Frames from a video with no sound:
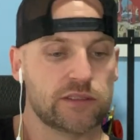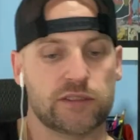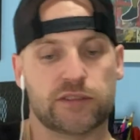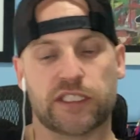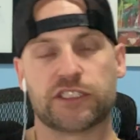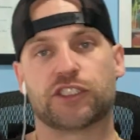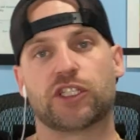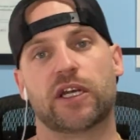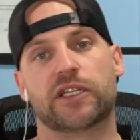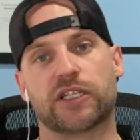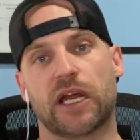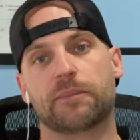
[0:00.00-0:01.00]

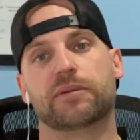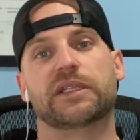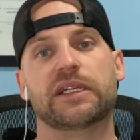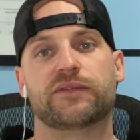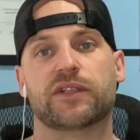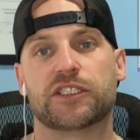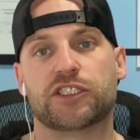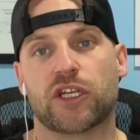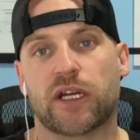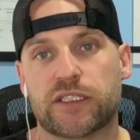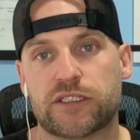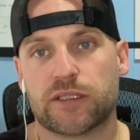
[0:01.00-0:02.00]
I believe this
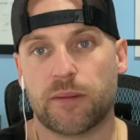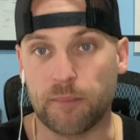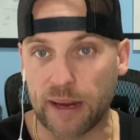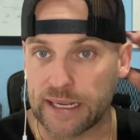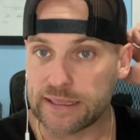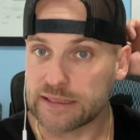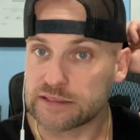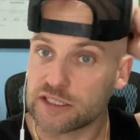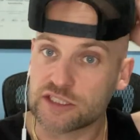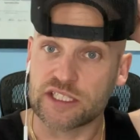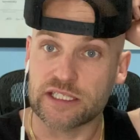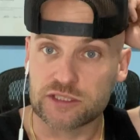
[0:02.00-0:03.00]
judge made this
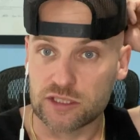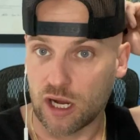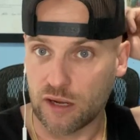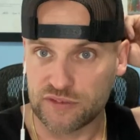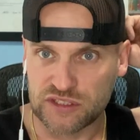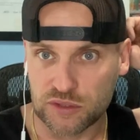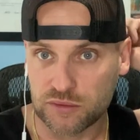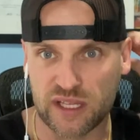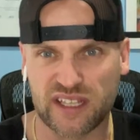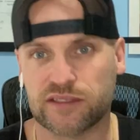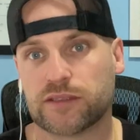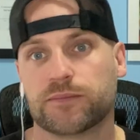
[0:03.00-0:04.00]
decision off of two
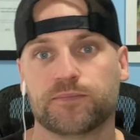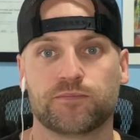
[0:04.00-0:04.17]
things.